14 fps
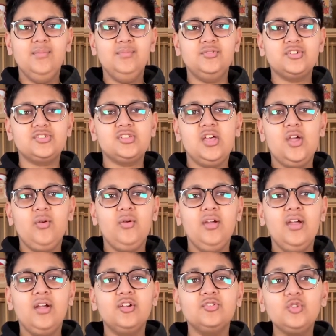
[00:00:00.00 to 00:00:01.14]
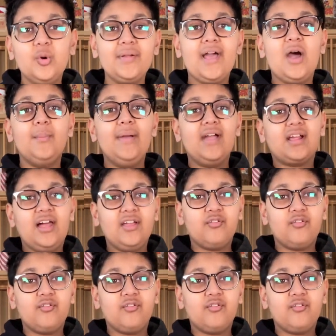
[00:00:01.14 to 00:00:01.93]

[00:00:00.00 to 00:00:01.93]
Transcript: Just so, because normally I'll bake